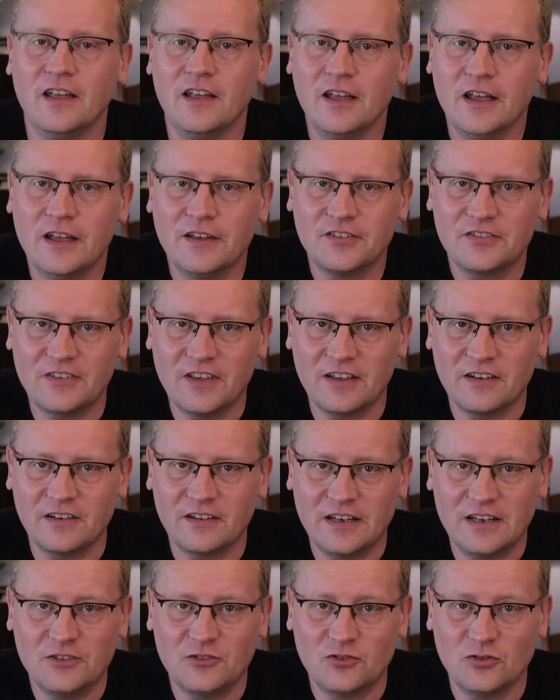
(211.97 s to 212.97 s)
standard
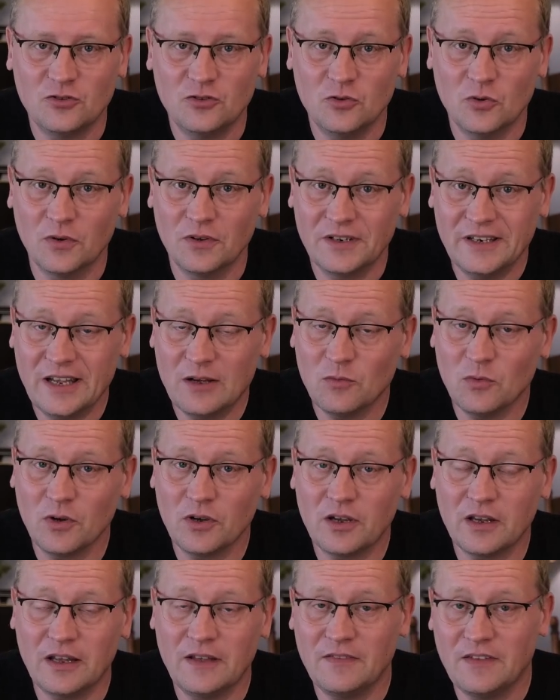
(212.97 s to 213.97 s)
into your
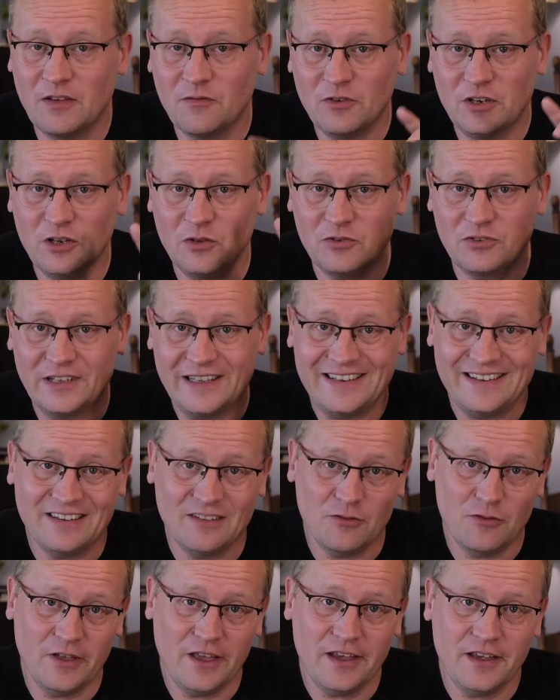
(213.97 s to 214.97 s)
network, and that video is linked
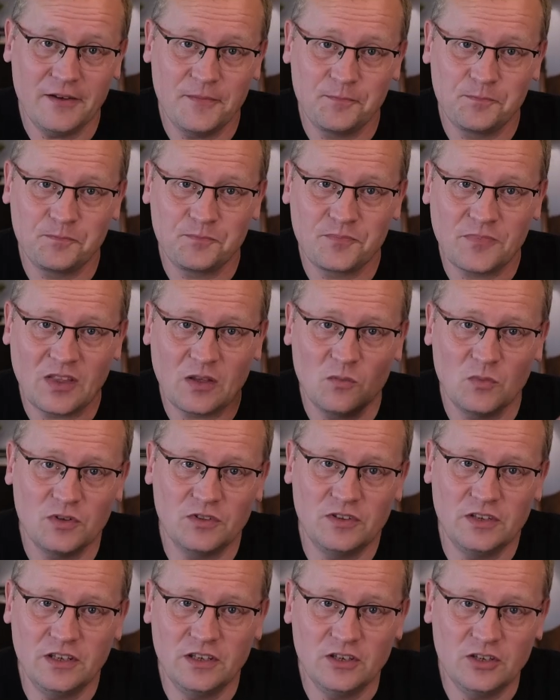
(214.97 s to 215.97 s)
there with
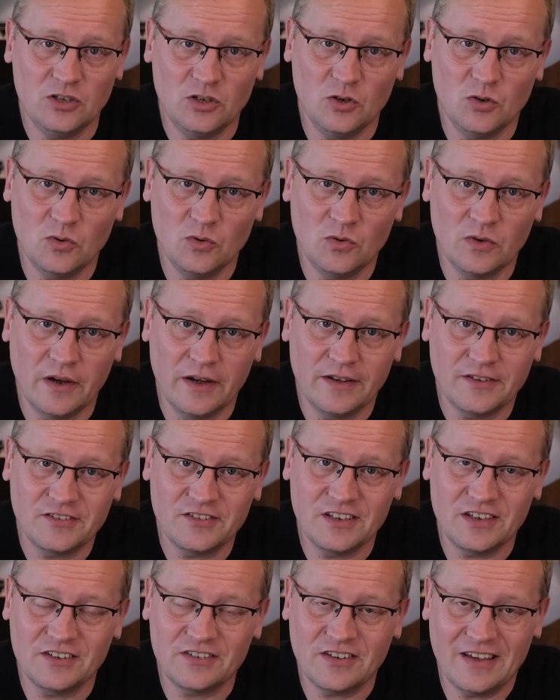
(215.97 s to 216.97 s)
the
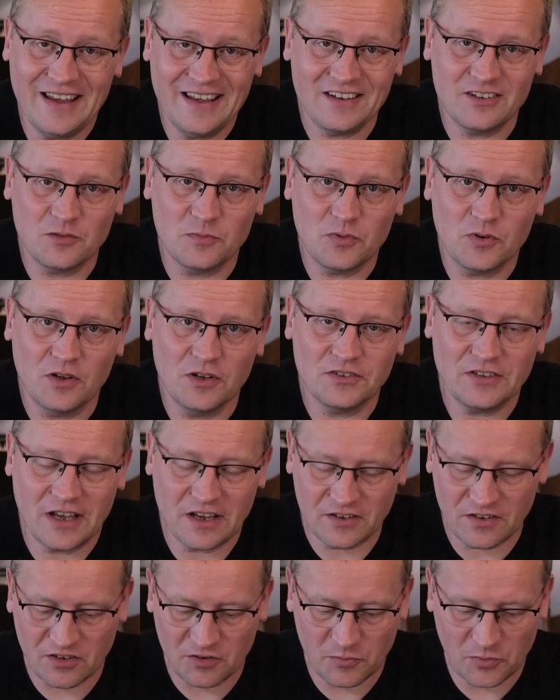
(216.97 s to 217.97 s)
U6 Enterprise
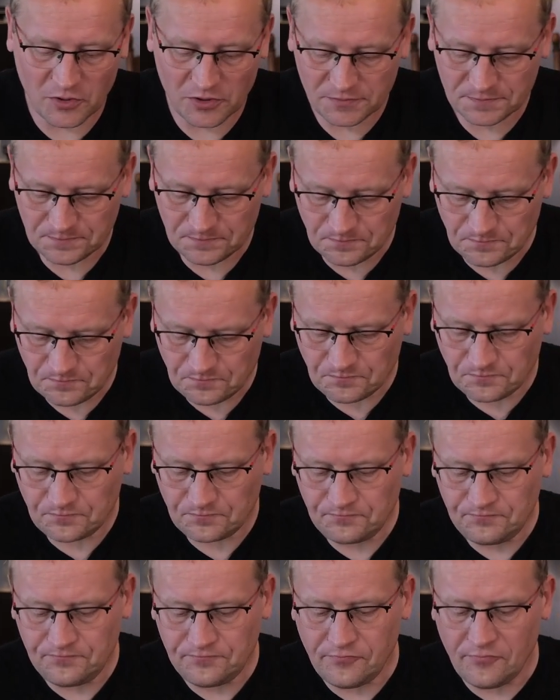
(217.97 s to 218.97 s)
access point.
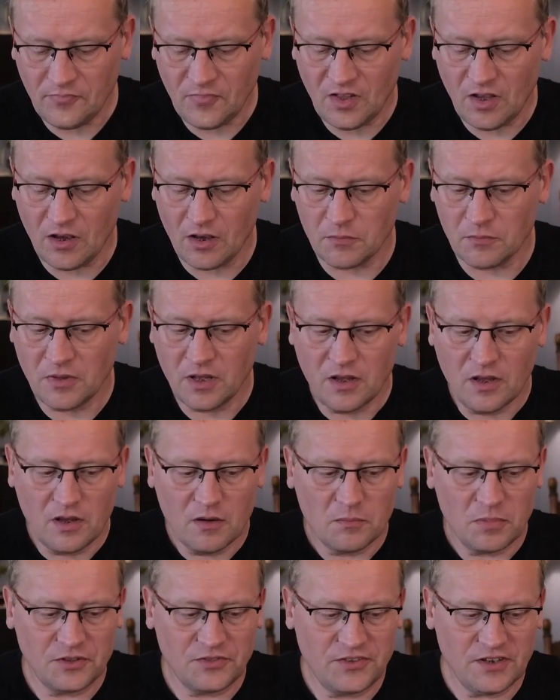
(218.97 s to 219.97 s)

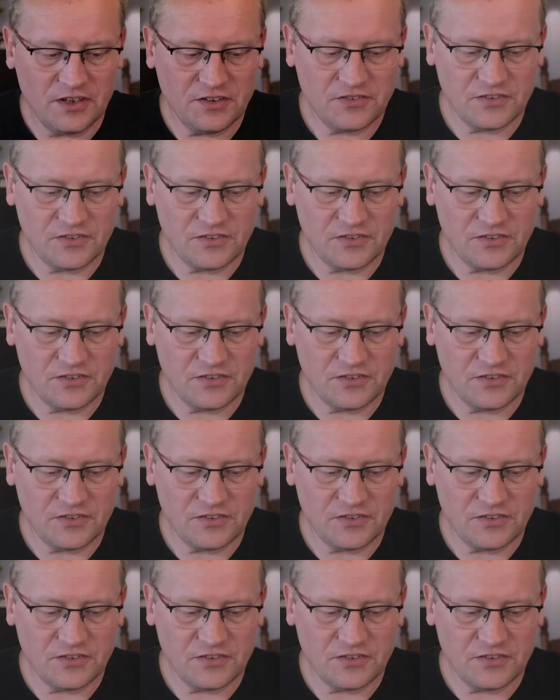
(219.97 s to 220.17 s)
But this